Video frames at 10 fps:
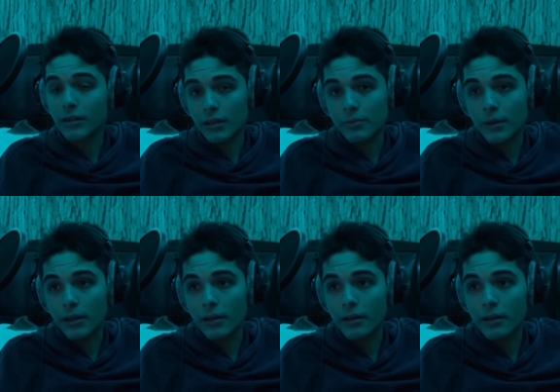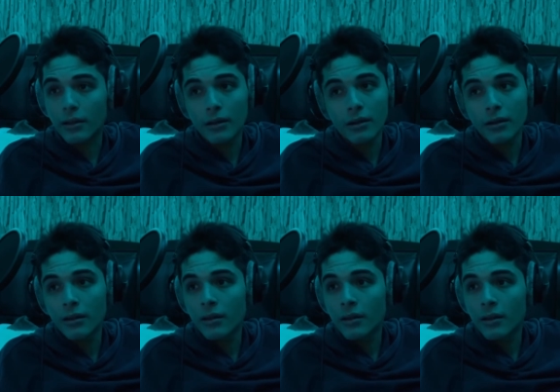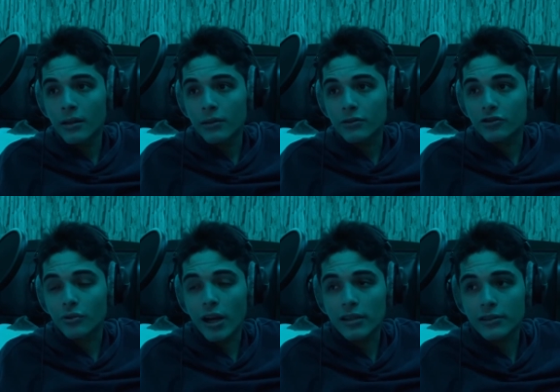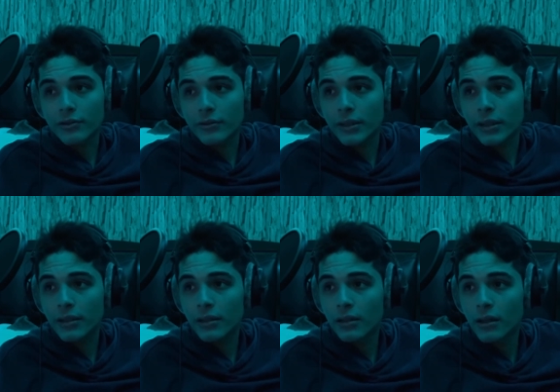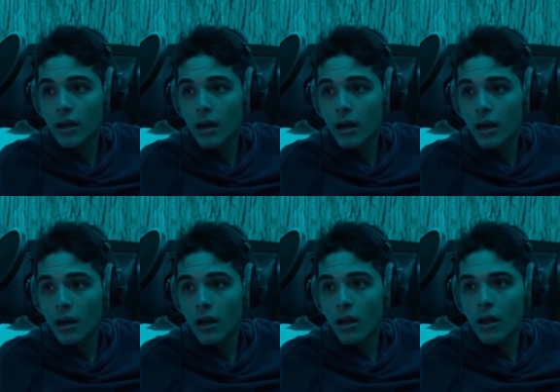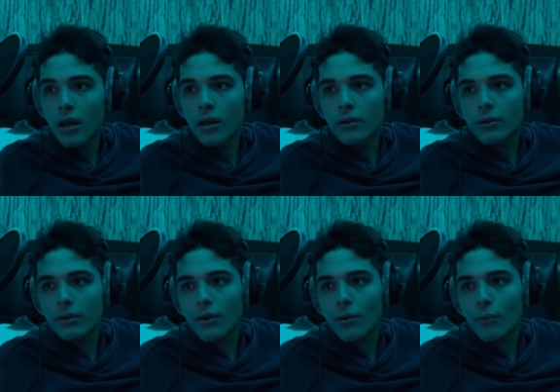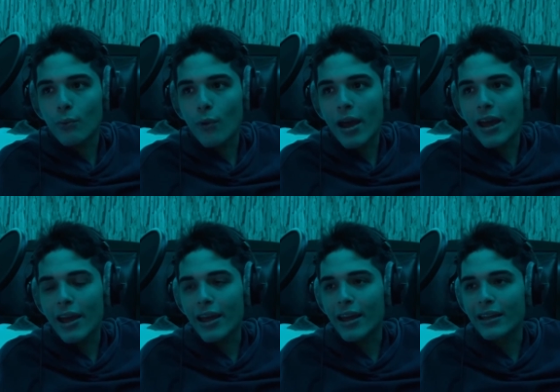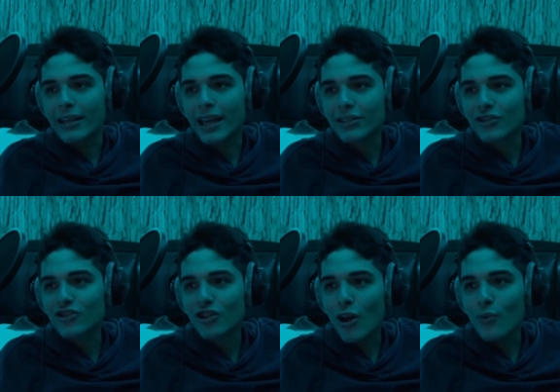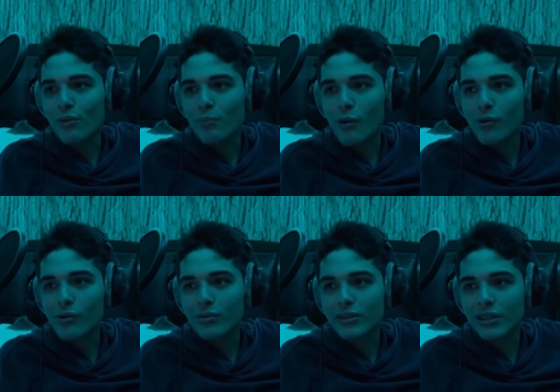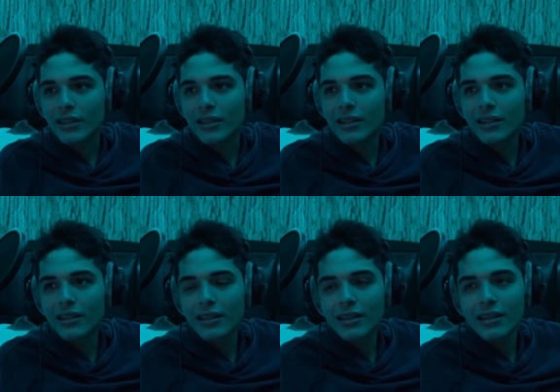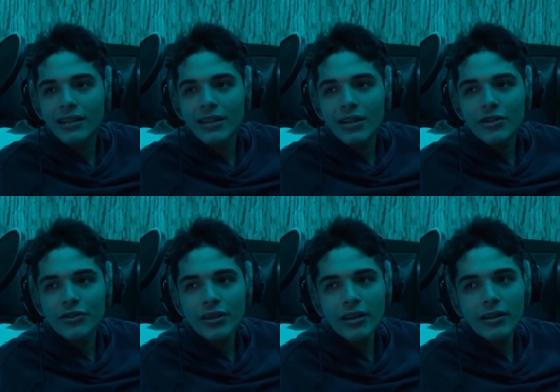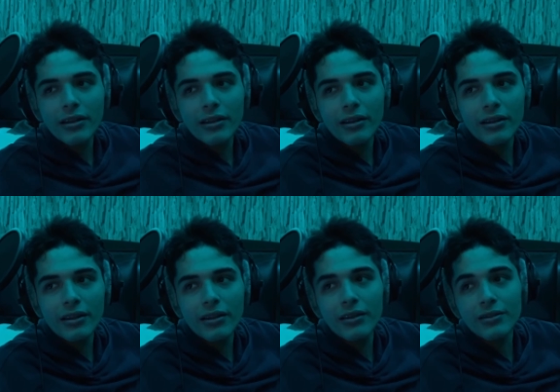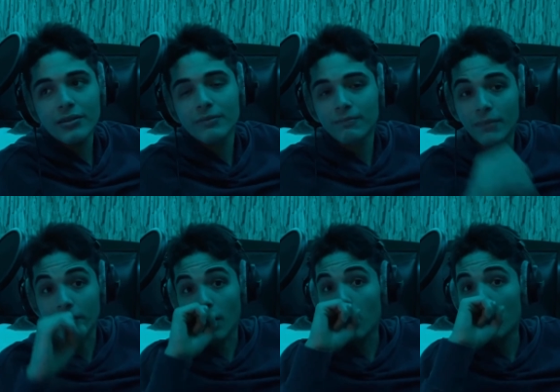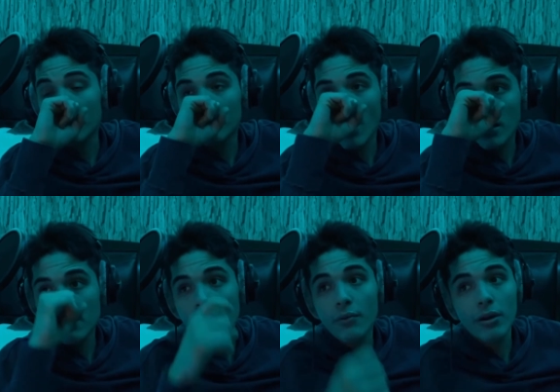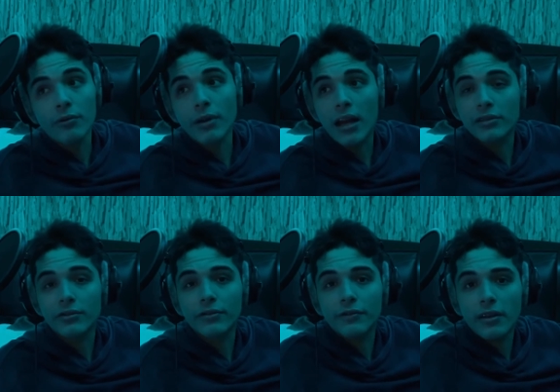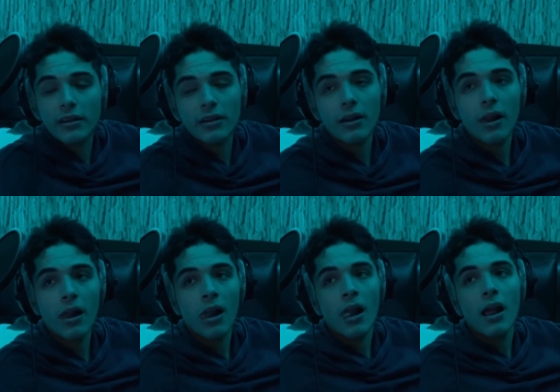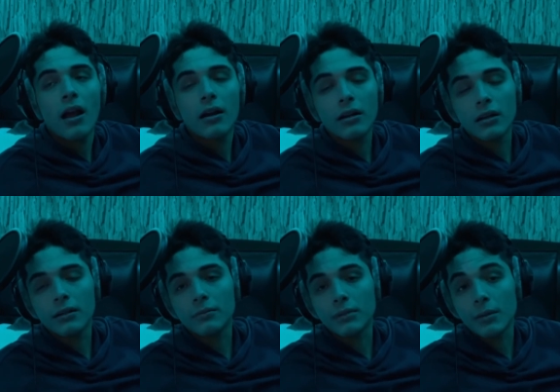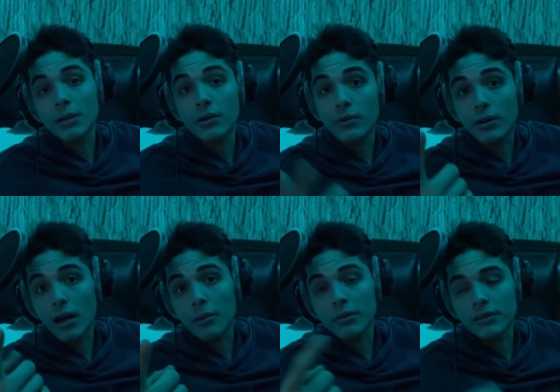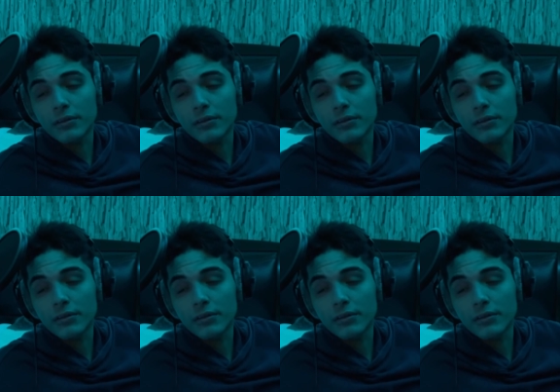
that's pretty good. A short ass career. No way. He has a song with Polo G. Sheesh. If y'all want me to react to that one, I'll react to it. Fuck it. Um, let me know in the comments.